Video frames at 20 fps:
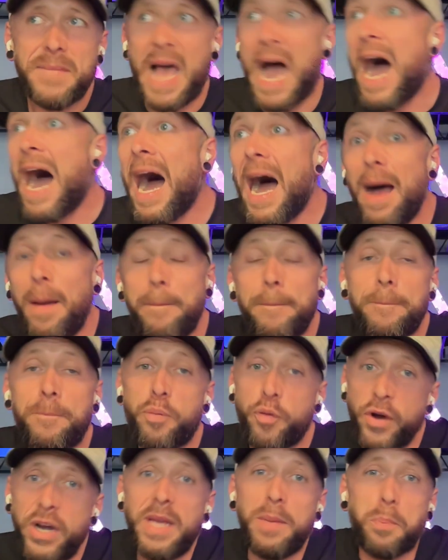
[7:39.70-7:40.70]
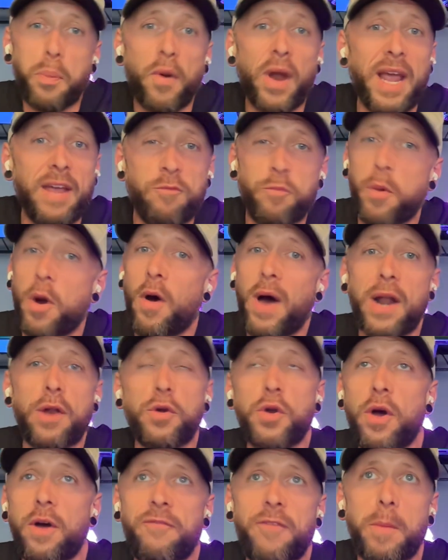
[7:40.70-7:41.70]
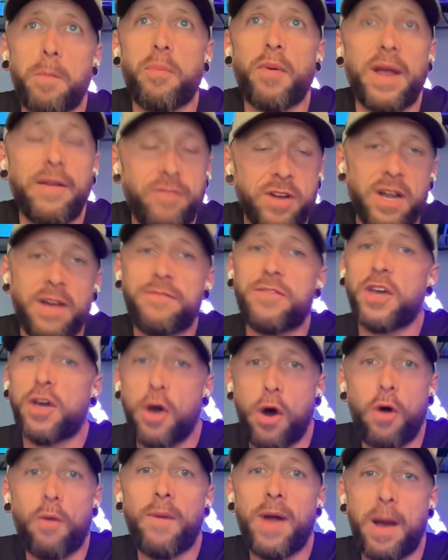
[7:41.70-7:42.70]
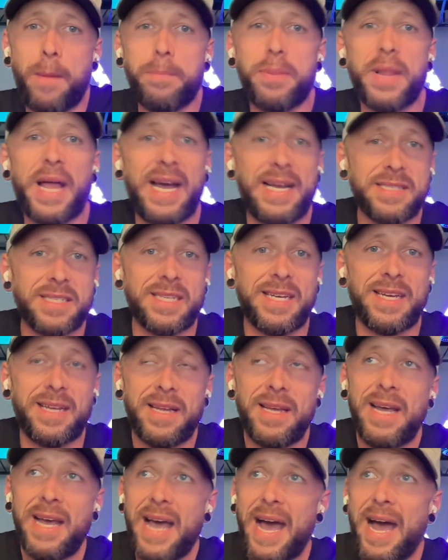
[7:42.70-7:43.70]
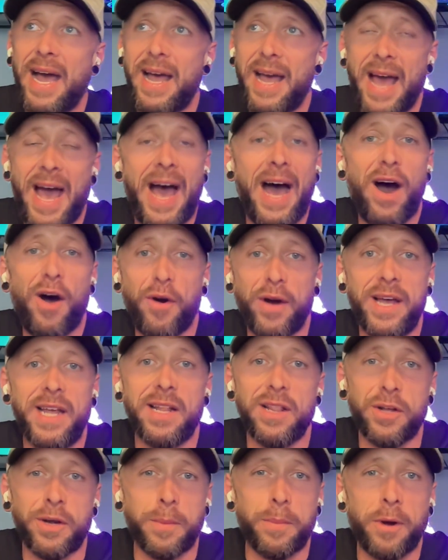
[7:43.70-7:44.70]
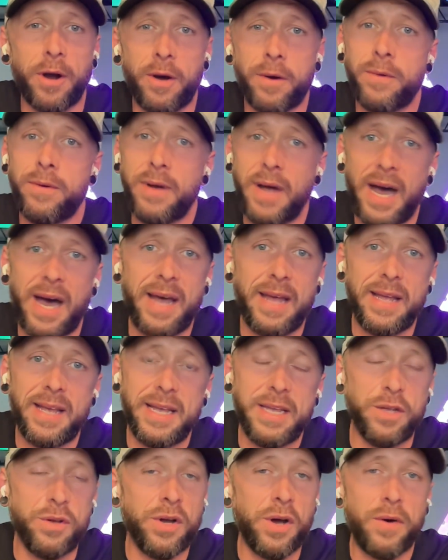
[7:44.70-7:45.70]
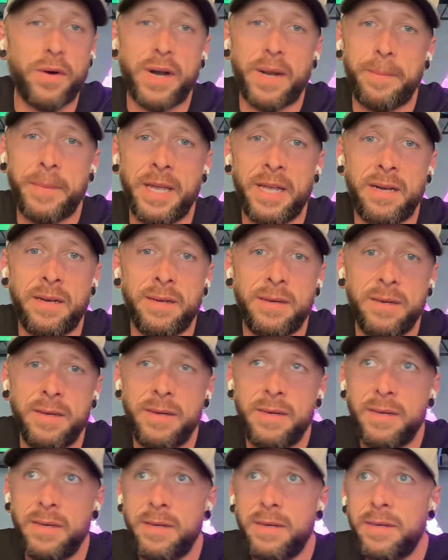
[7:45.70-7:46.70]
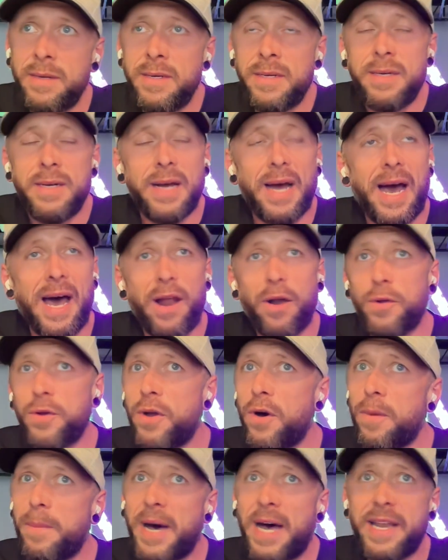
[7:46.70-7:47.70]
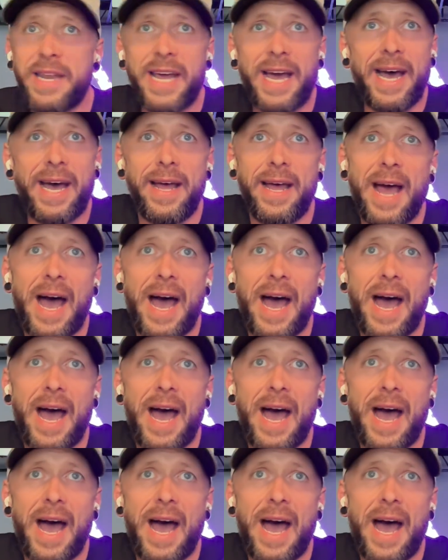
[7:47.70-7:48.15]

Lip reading: I'm pretty brave, bro. I don't know if I'm brave enough to go around blasting Heil Itler, bro. You know what I mean? I don't know about that.